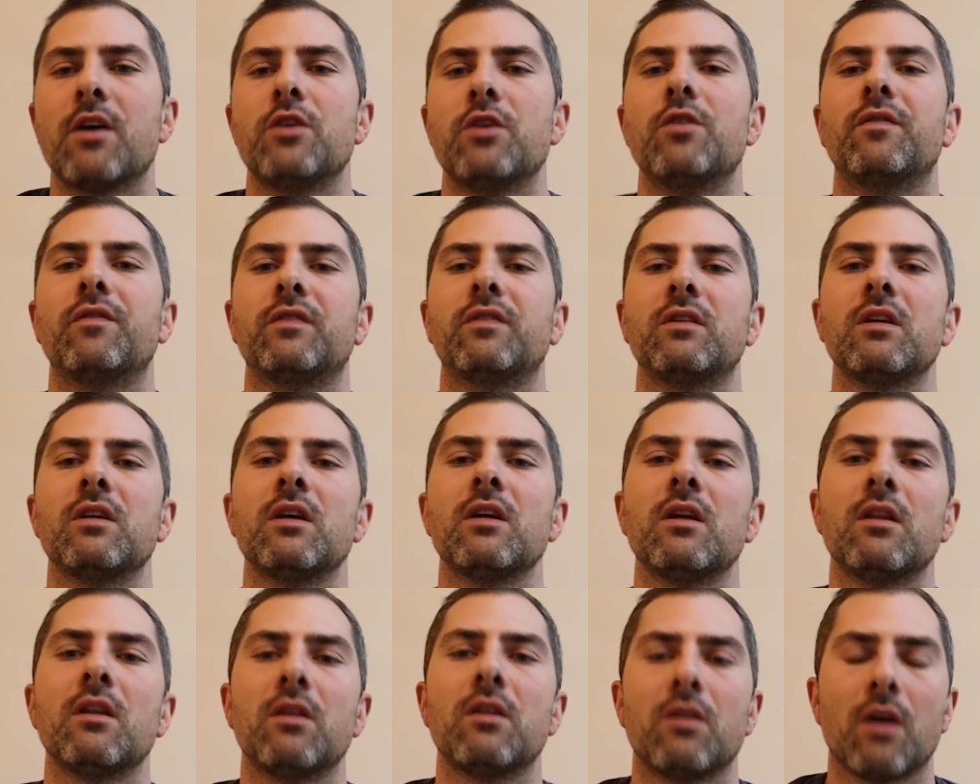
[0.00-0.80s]
you've
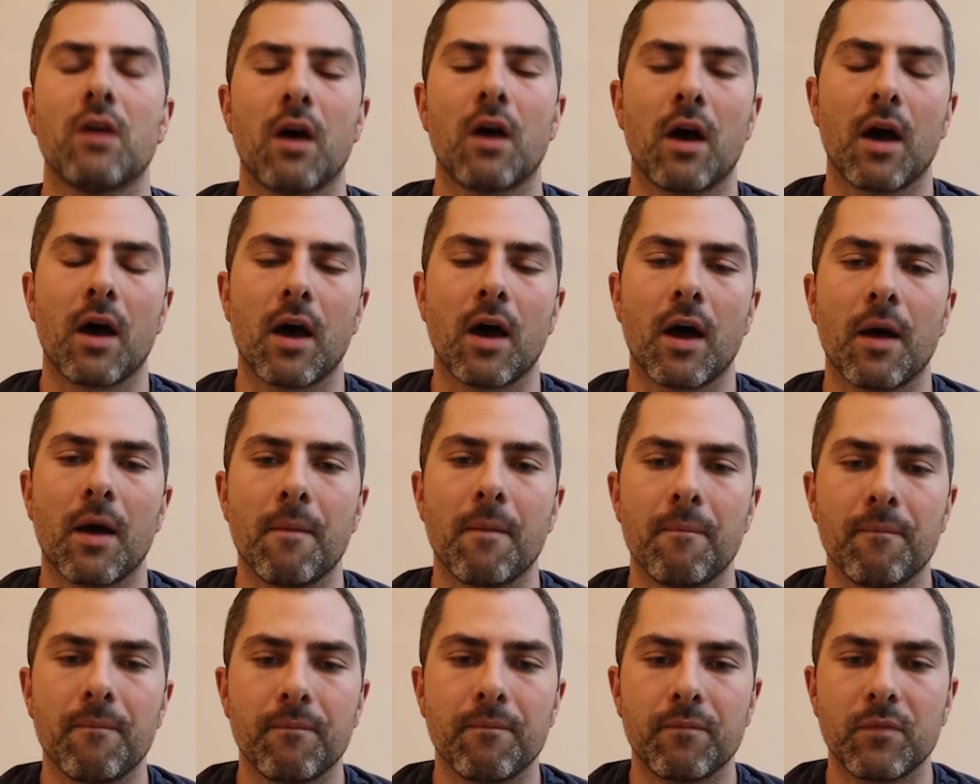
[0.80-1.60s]
seen
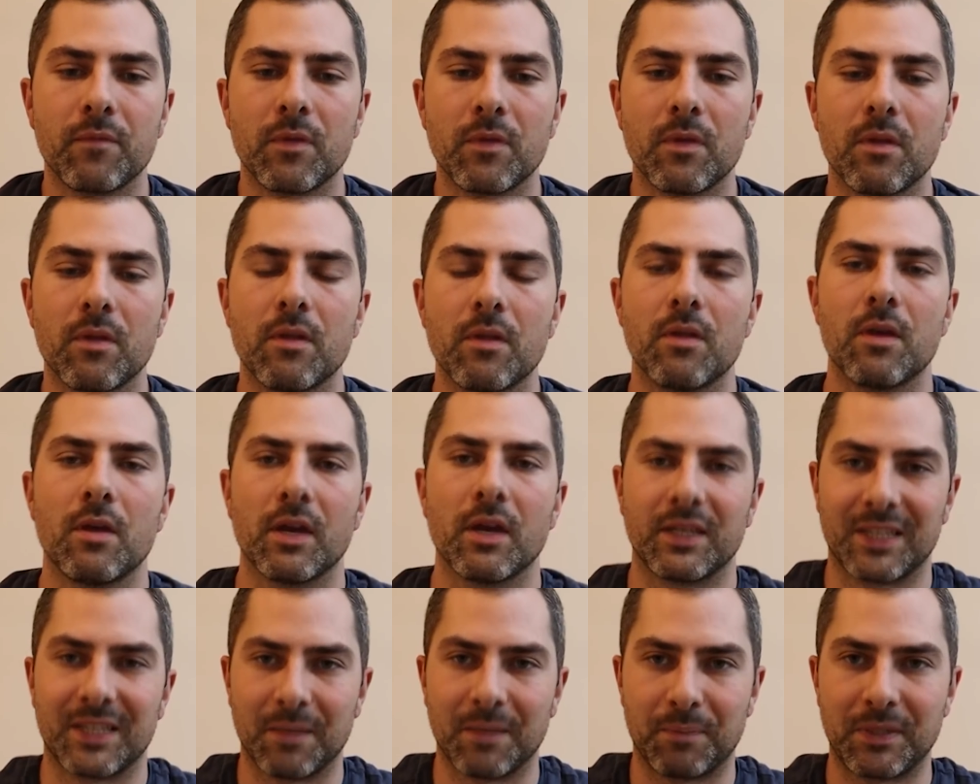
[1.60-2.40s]
a
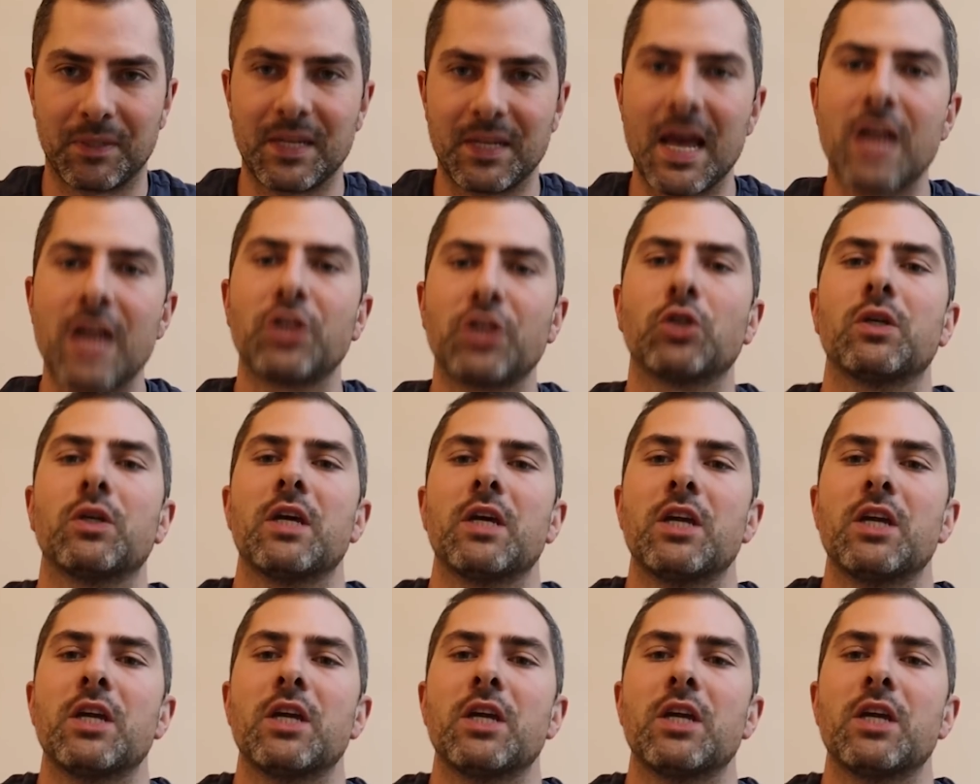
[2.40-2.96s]
substantial